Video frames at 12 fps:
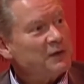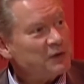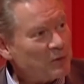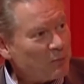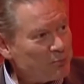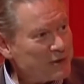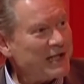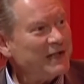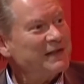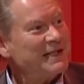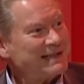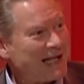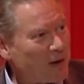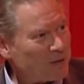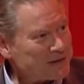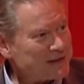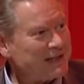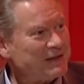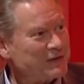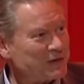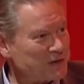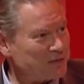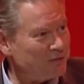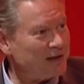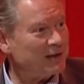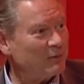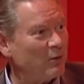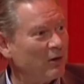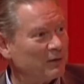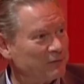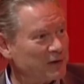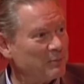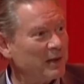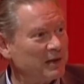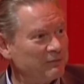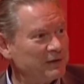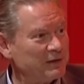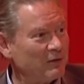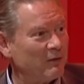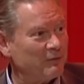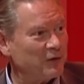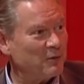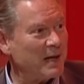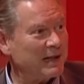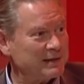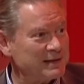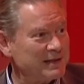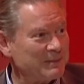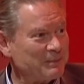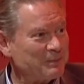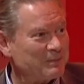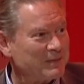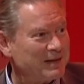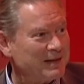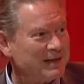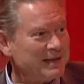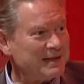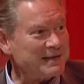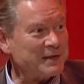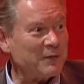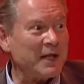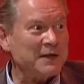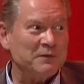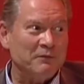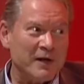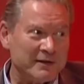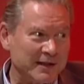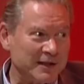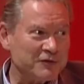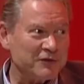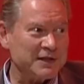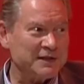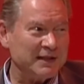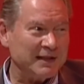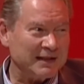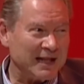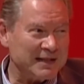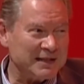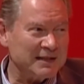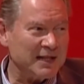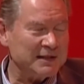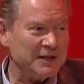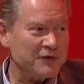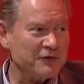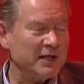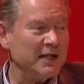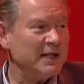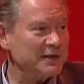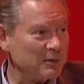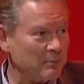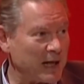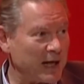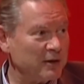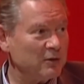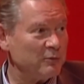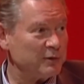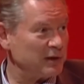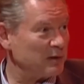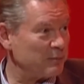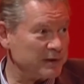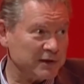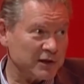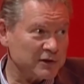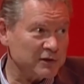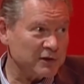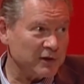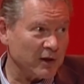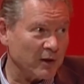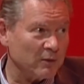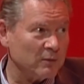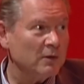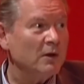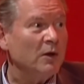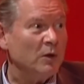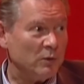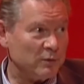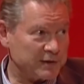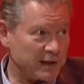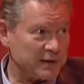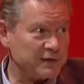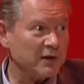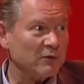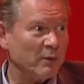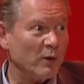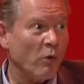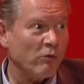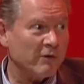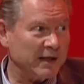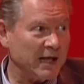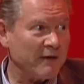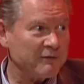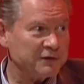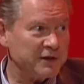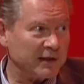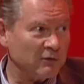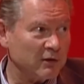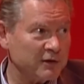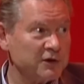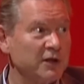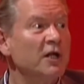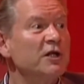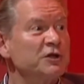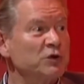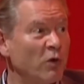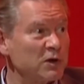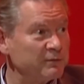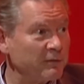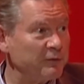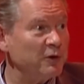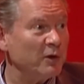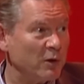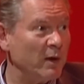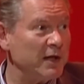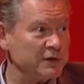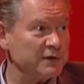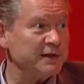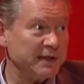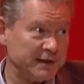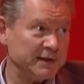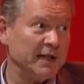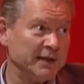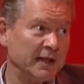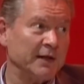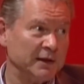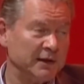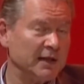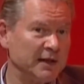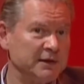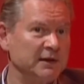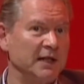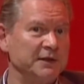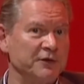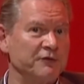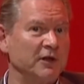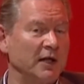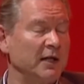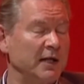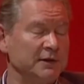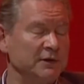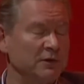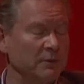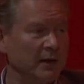to bring this out into the civilian world for the benefit of humanity. So that's very interesting. In 1993, here's a man who was in a position to know who says that we already have the technology, short of a few equations, he said uh, in 1993, I hasten to